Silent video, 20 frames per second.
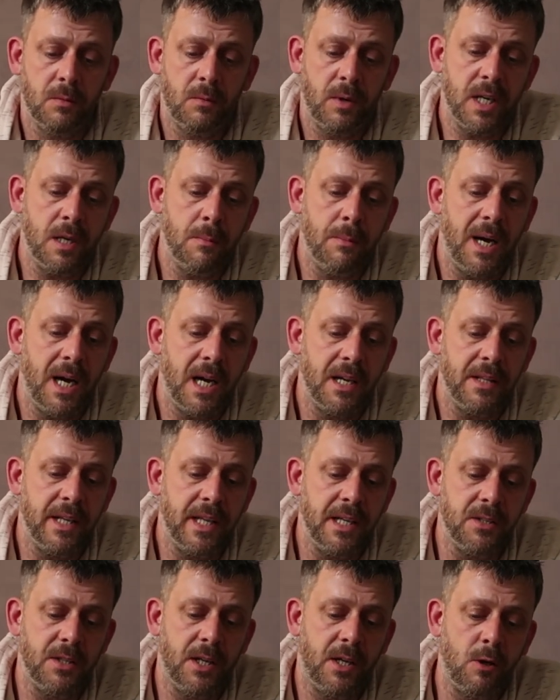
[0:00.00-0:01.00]
When you buy
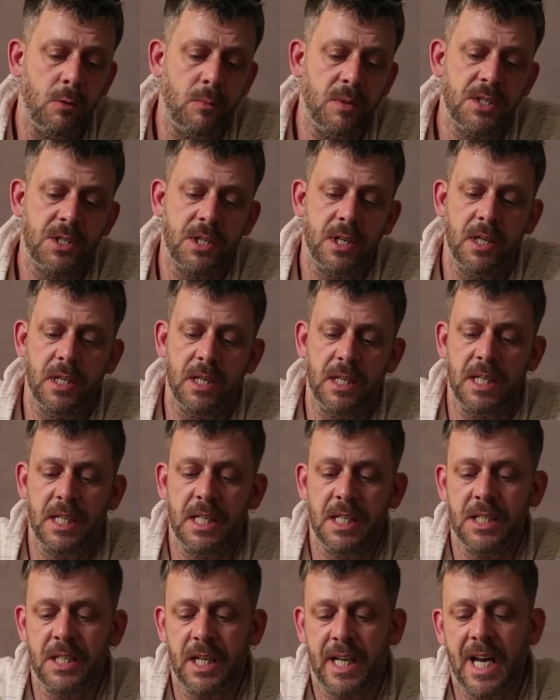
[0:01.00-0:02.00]
these, they come as a
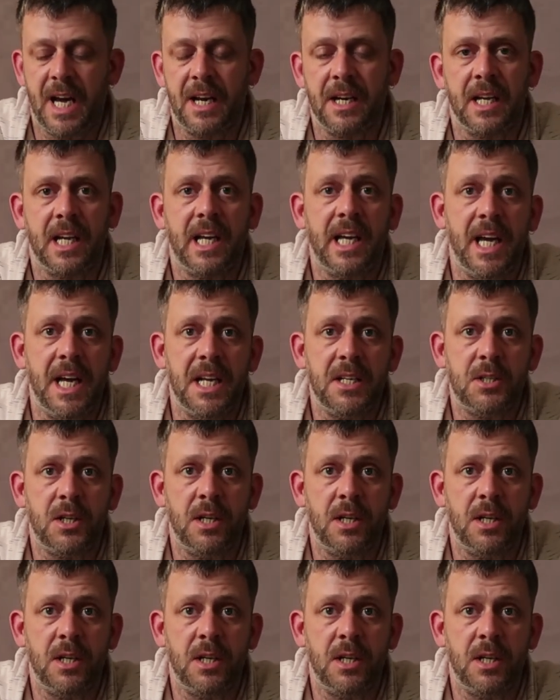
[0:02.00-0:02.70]
Canon kit,